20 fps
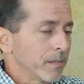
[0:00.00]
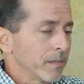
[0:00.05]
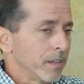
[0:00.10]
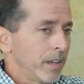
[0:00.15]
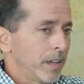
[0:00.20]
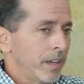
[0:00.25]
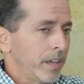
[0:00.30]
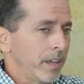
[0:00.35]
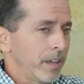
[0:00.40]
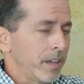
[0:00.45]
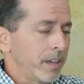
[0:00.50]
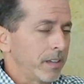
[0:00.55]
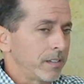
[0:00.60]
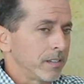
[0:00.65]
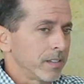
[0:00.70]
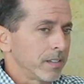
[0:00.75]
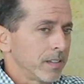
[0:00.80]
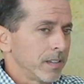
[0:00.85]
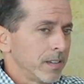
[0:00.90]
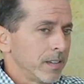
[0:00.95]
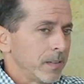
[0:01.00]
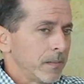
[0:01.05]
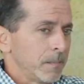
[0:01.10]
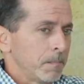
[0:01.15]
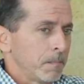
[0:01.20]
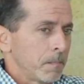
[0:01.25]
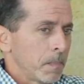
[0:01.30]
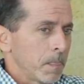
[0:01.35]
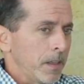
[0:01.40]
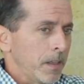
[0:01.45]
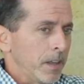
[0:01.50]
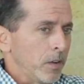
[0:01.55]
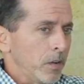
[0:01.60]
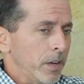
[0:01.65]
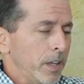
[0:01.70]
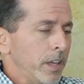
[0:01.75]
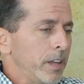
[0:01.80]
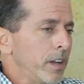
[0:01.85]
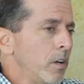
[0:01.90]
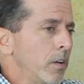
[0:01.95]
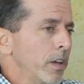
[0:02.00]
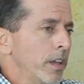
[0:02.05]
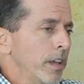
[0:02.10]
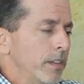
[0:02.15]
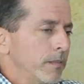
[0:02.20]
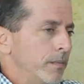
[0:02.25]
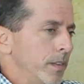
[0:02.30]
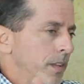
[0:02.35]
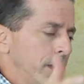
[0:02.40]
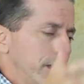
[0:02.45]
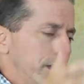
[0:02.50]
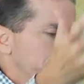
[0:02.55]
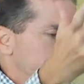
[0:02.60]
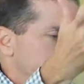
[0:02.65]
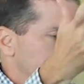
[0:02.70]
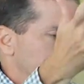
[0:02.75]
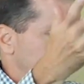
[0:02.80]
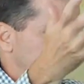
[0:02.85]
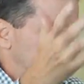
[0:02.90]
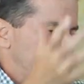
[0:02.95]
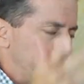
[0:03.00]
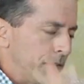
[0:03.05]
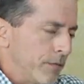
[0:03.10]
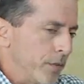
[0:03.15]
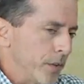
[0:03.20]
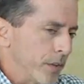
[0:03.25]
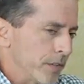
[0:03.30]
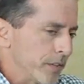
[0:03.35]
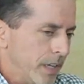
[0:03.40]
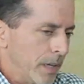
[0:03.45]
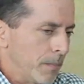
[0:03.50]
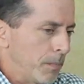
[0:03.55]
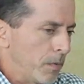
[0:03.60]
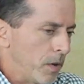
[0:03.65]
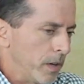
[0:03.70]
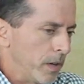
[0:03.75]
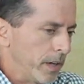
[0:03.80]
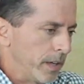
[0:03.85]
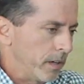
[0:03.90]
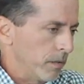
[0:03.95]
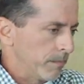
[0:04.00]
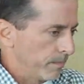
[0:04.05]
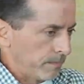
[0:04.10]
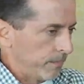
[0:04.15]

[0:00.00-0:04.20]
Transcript: And, you know, and, and I'll get, you know, like LinkedIn, for example, I'll get a